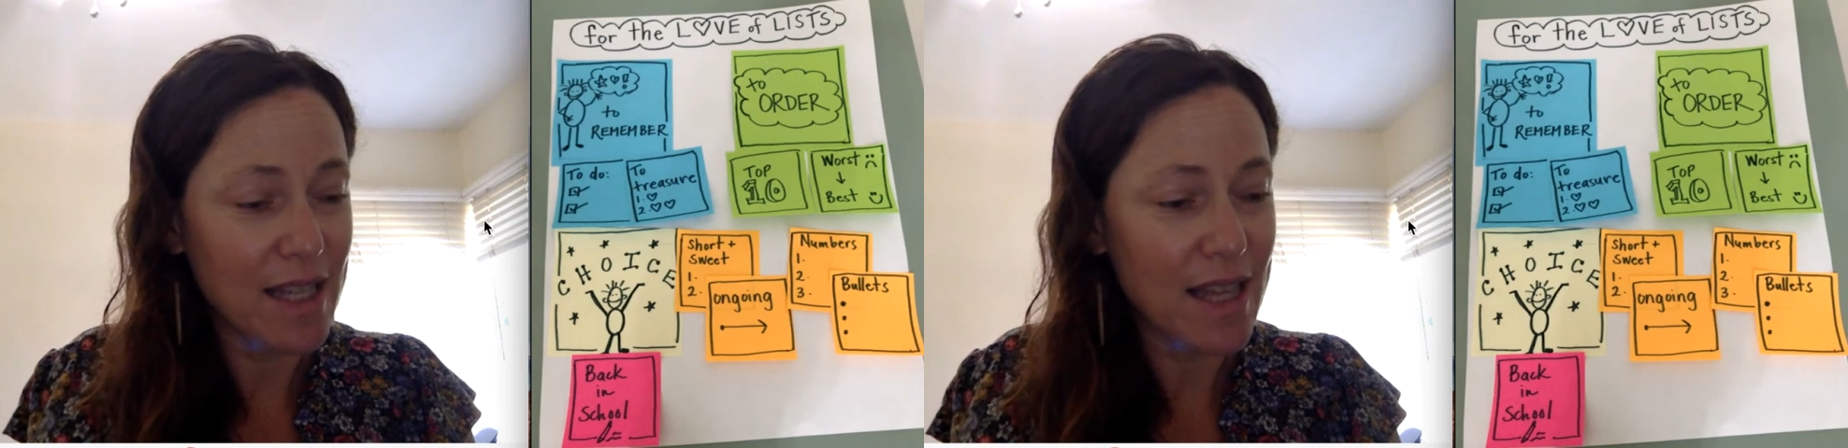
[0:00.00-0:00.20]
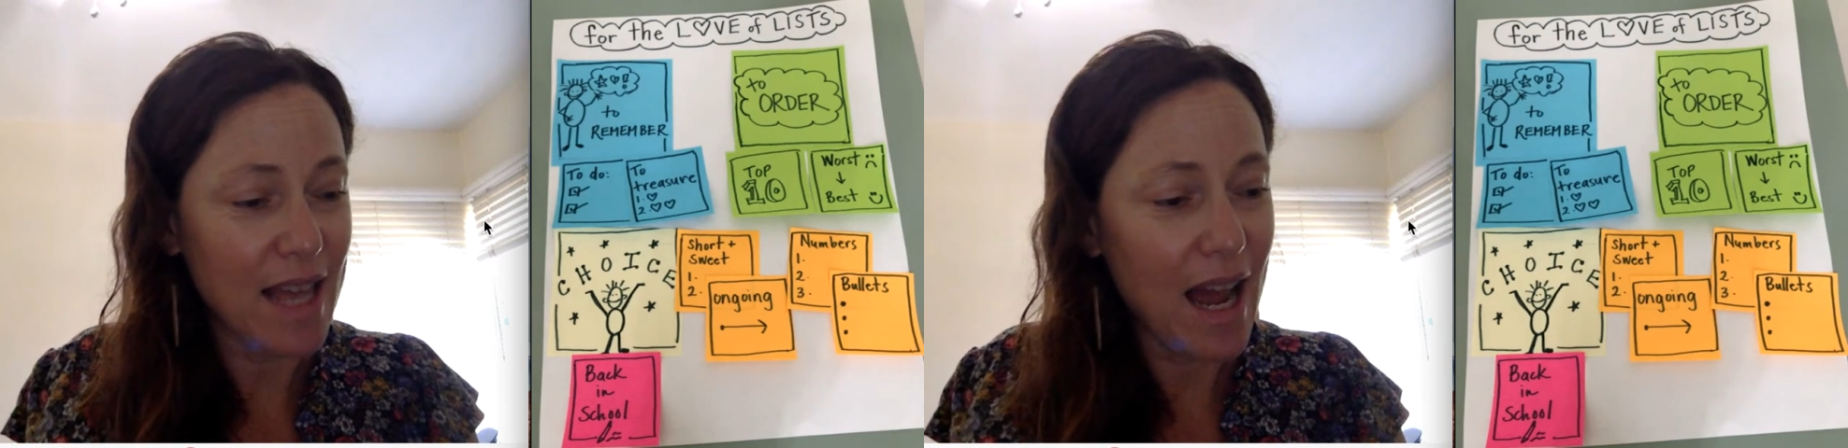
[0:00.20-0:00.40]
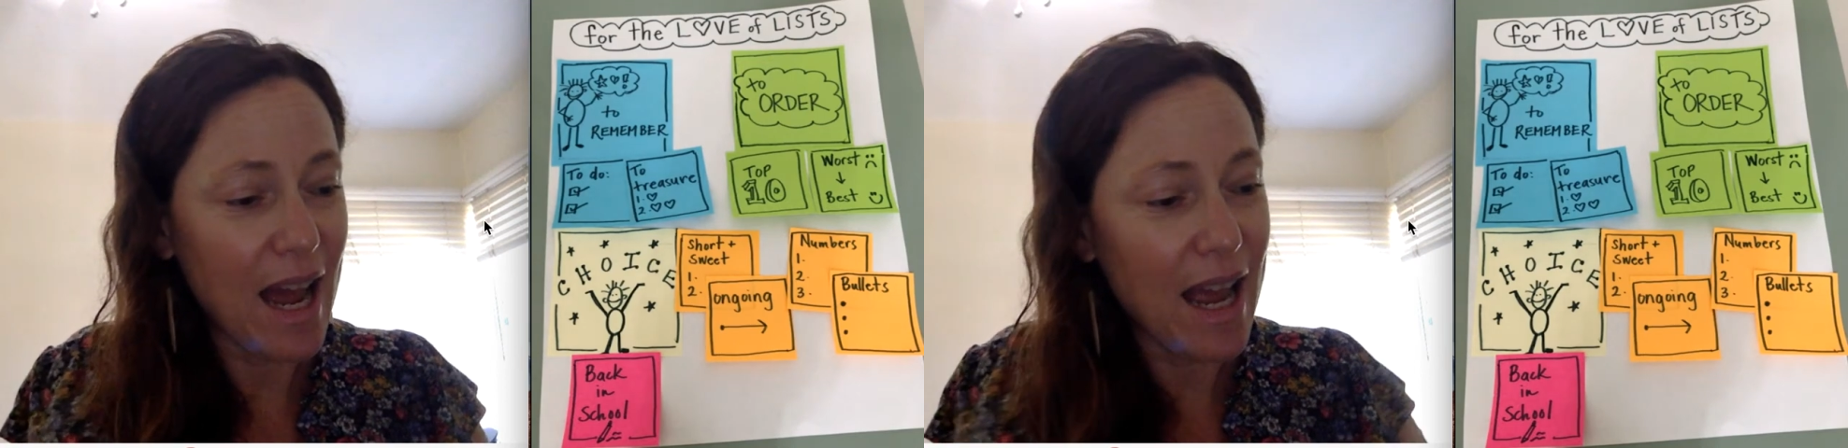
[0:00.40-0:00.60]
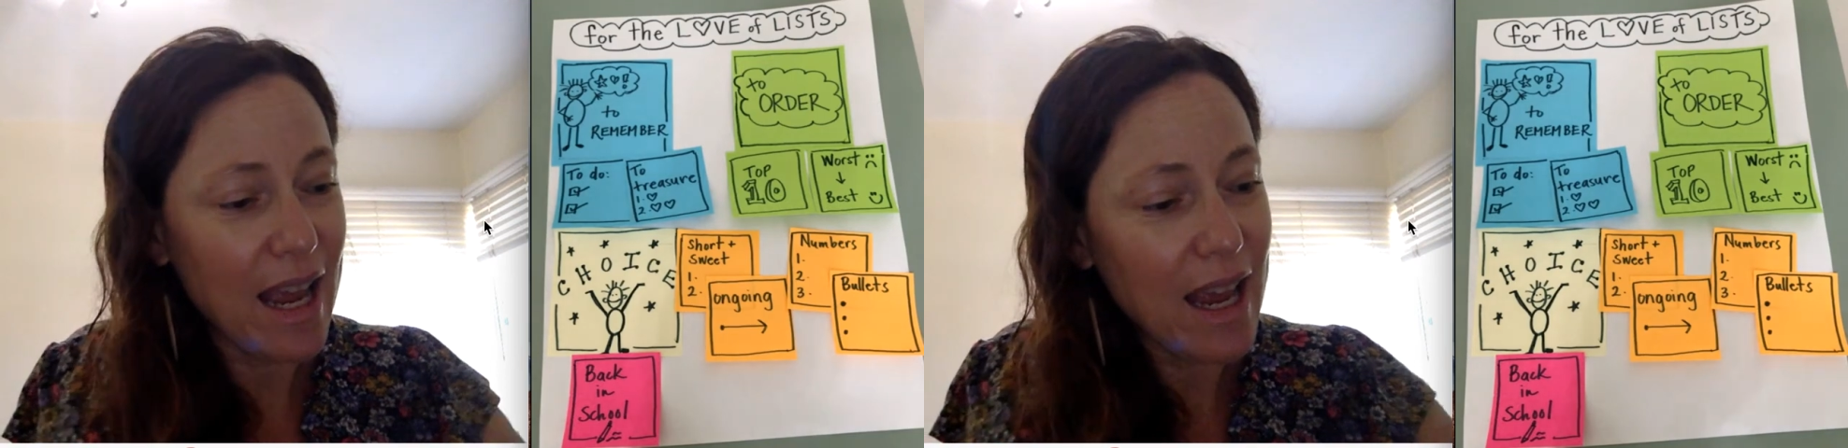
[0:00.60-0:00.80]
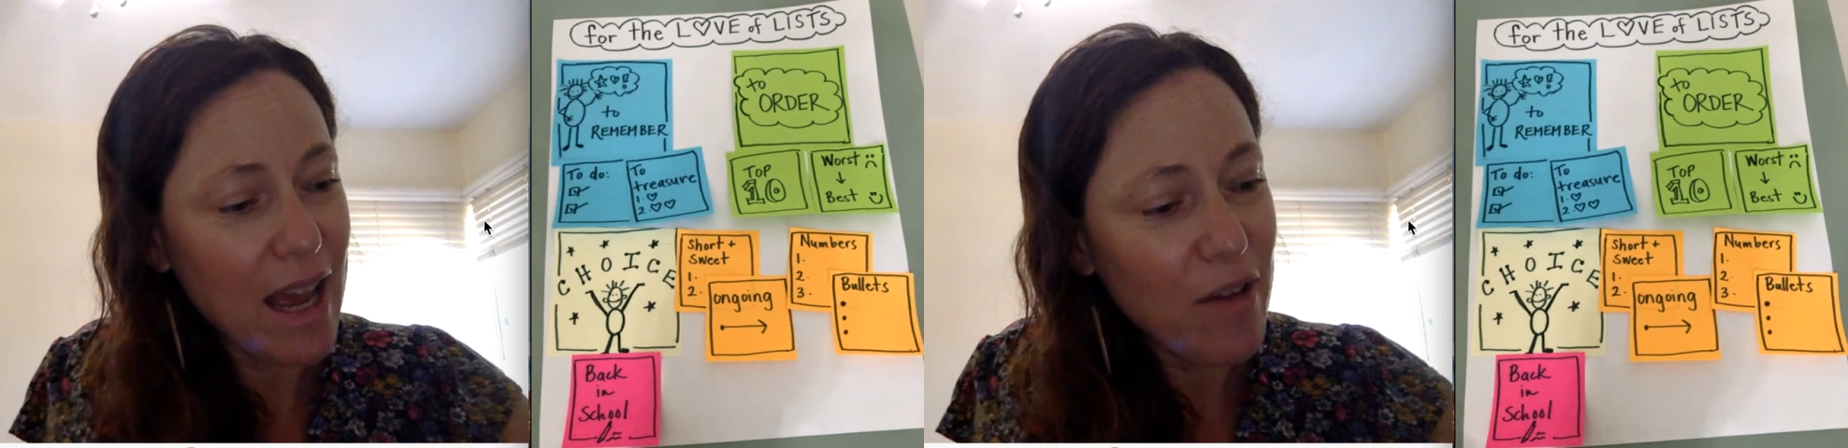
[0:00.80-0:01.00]
that
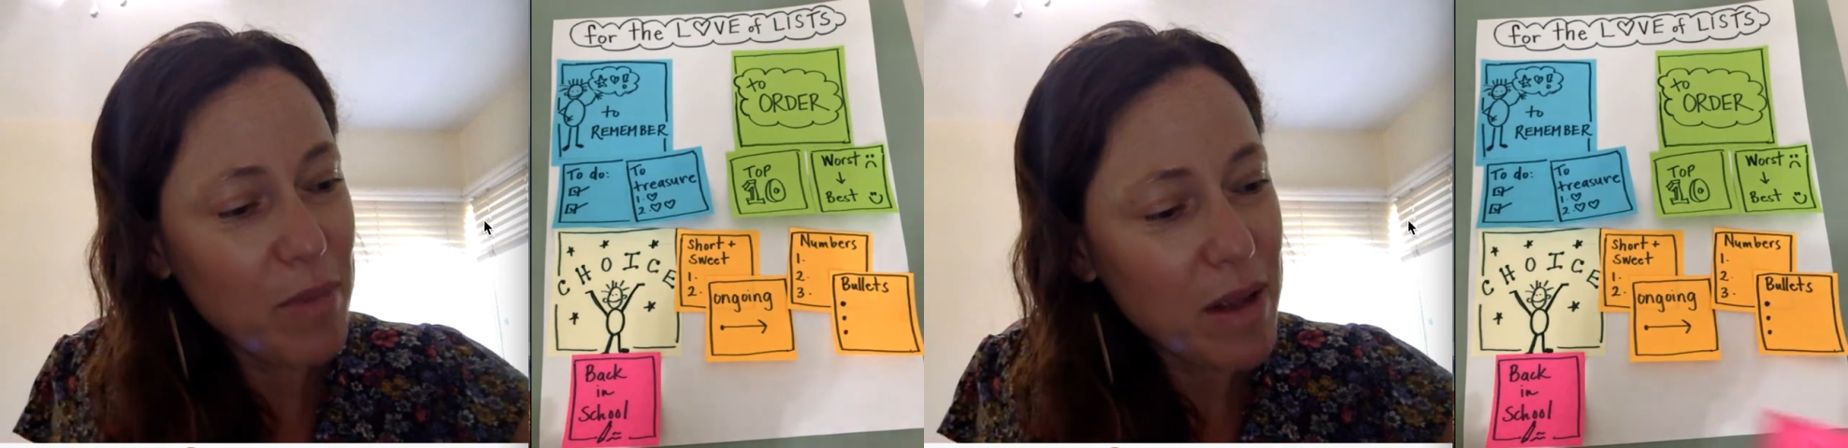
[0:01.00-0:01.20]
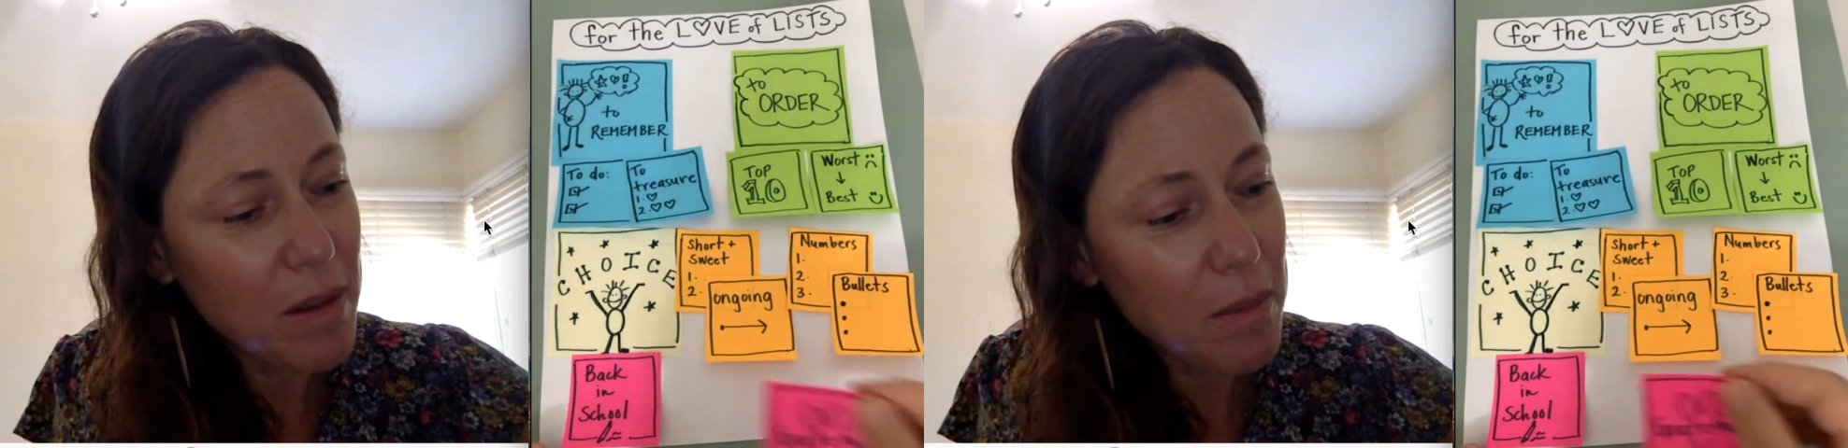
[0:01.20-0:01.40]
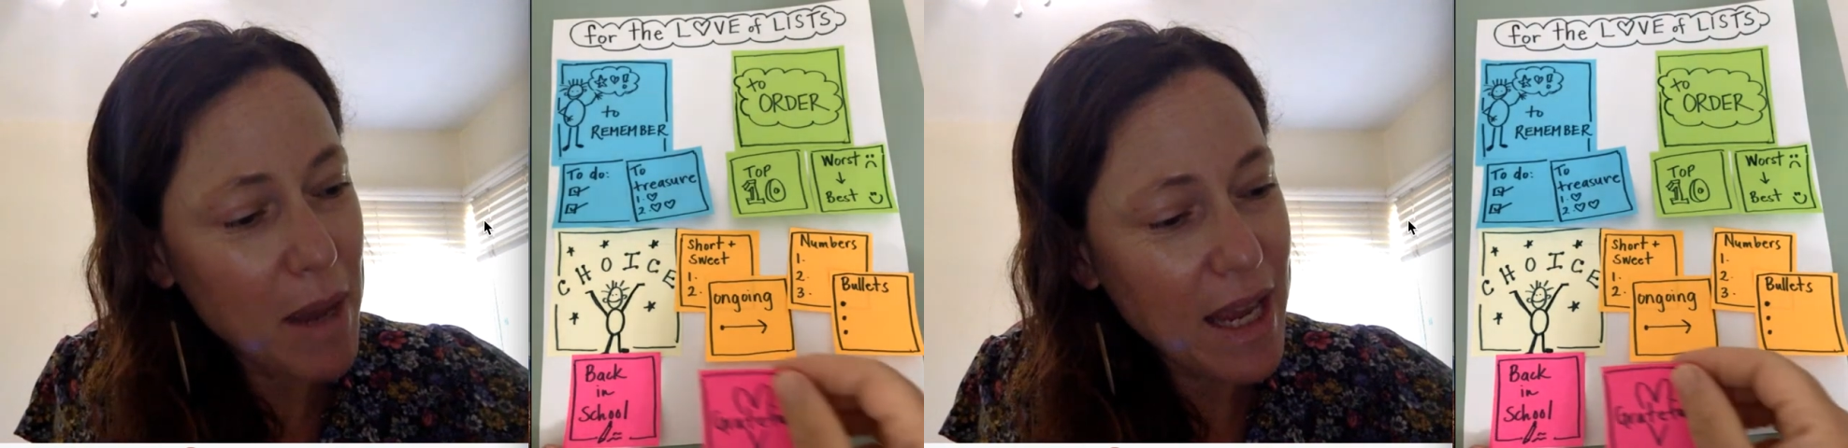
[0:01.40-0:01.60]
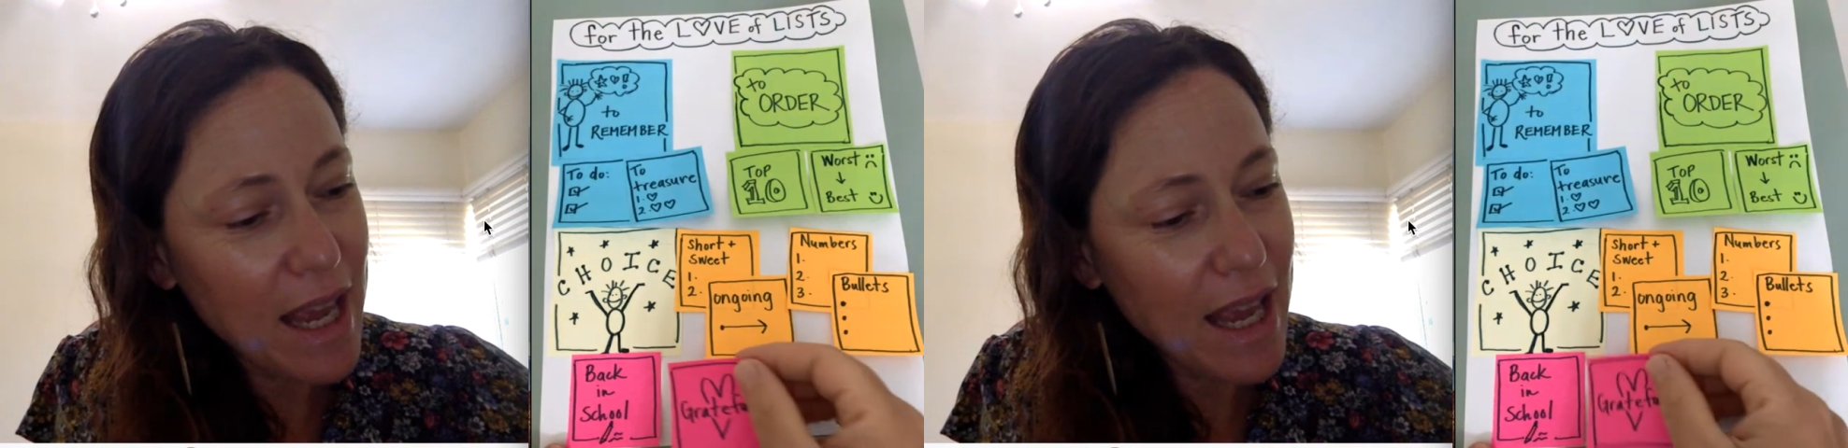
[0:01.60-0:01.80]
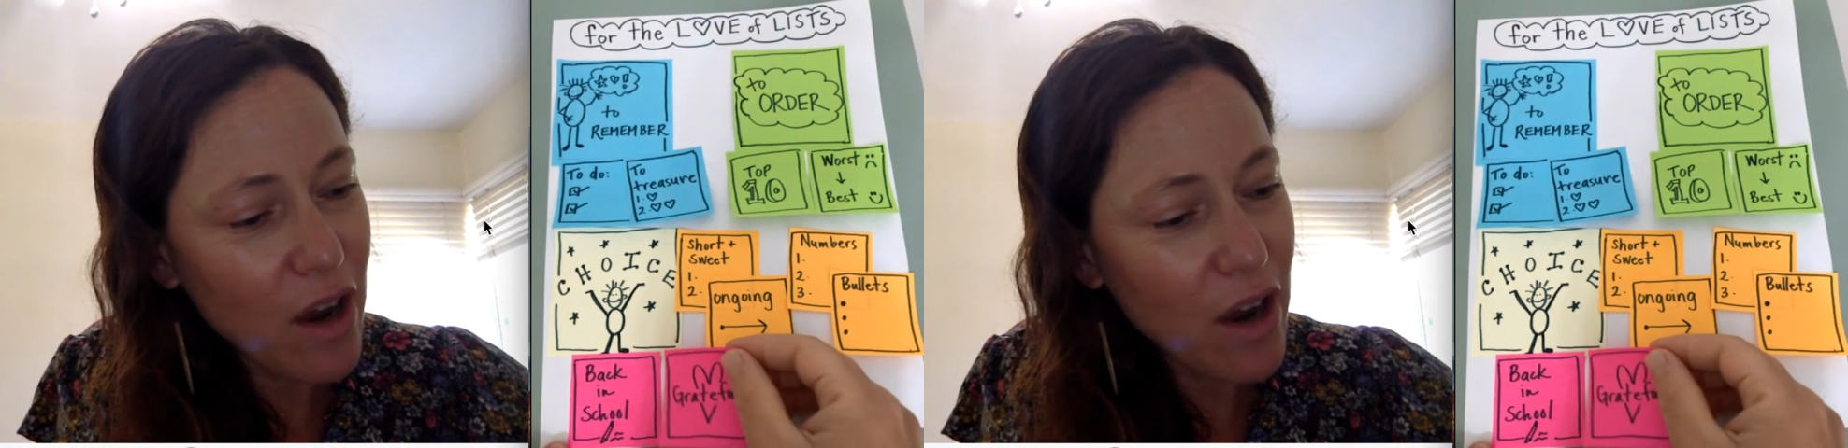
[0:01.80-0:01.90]
I have been making